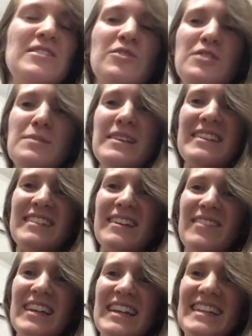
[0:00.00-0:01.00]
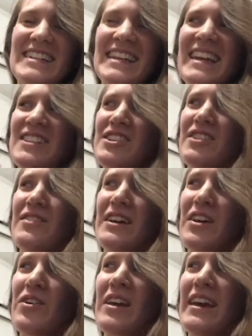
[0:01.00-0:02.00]
So to me, that's kind of like an indication of
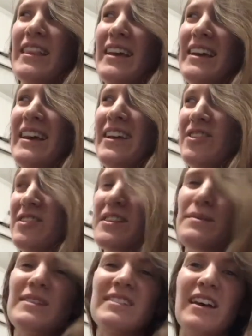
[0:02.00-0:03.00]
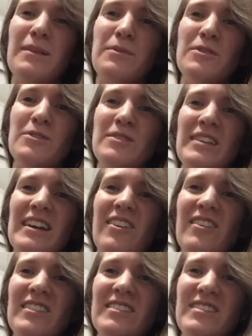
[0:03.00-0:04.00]
like, okay, like, yeah, your stomach's got to produce like
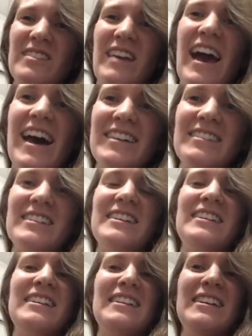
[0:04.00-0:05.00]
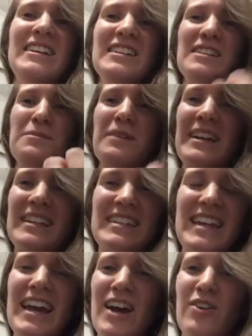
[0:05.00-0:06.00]
all this acid, and to break it
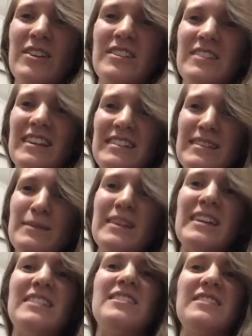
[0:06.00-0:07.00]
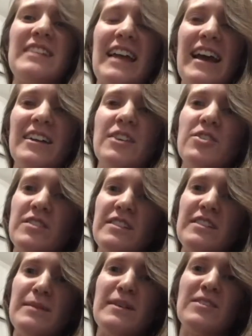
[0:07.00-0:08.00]
down, it just, it seems like it just, it, your
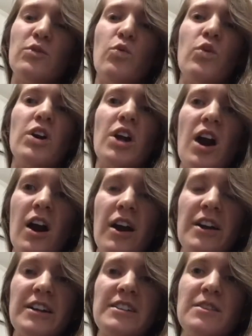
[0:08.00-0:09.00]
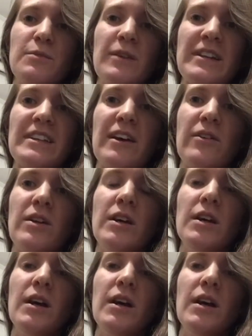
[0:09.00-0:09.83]
system has to work harder to break down